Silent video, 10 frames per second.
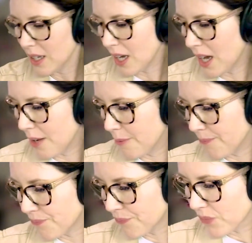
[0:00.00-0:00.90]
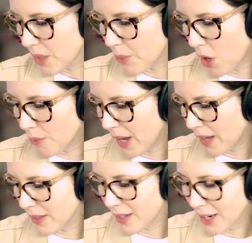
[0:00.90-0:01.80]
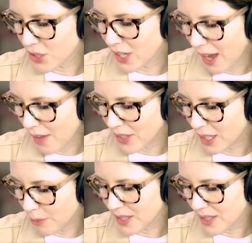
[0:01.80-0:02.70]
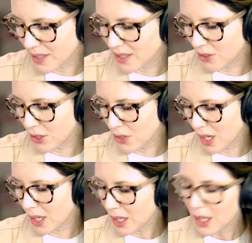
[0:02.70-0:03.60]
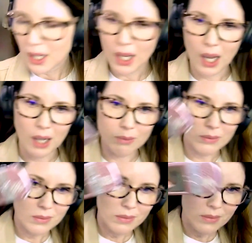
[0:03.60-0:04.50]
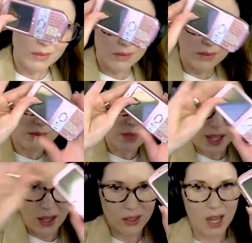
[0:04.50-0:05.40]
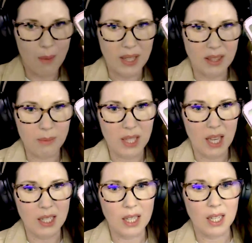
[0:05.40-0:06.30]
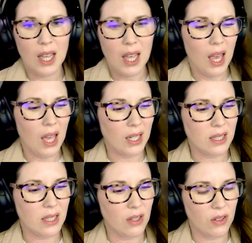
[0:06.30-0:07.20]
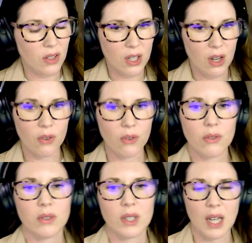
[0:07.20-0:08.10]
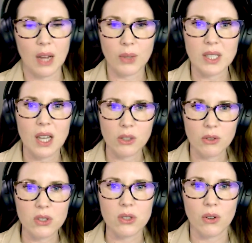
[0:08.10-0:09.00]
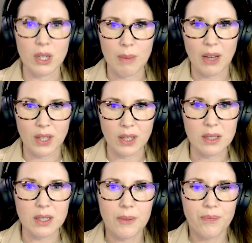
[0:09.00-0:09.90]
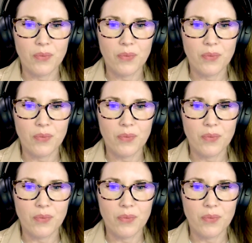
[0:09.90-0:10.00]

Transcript: Palm Pilot. Actually, I have it here because I still use it. I held it up at the beginning and I said, I want to tell you a story about this.